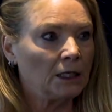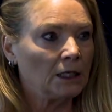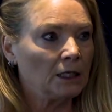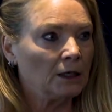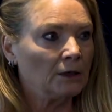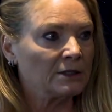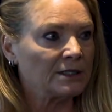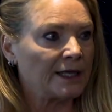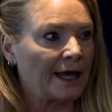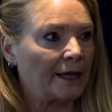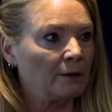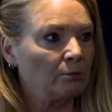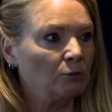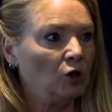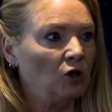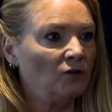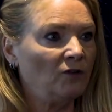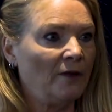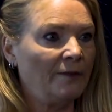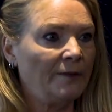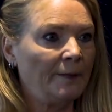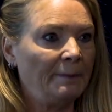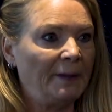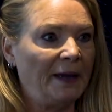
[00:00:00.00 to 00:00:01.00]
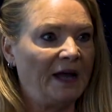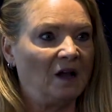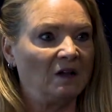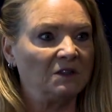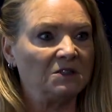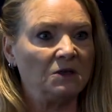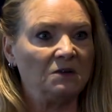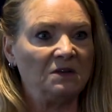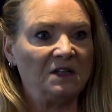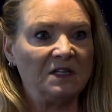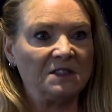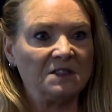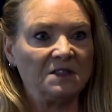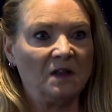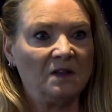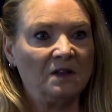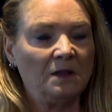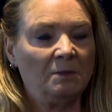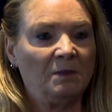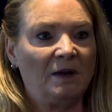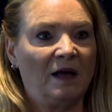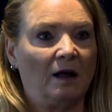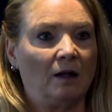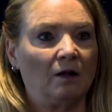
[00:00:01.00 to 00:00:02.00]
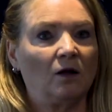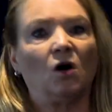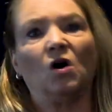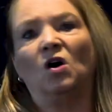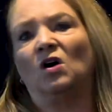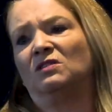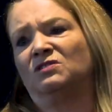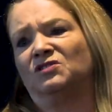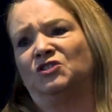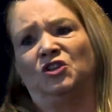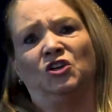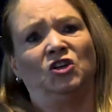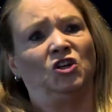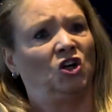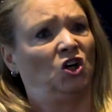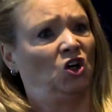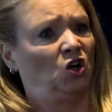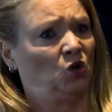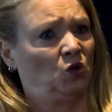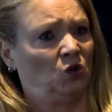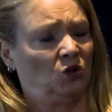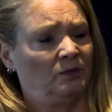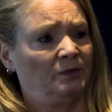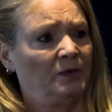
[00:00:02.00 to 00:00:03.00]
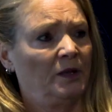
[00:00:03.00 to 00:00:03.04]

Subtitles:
It was like, move on the bell, do this on the bell. Oh, no.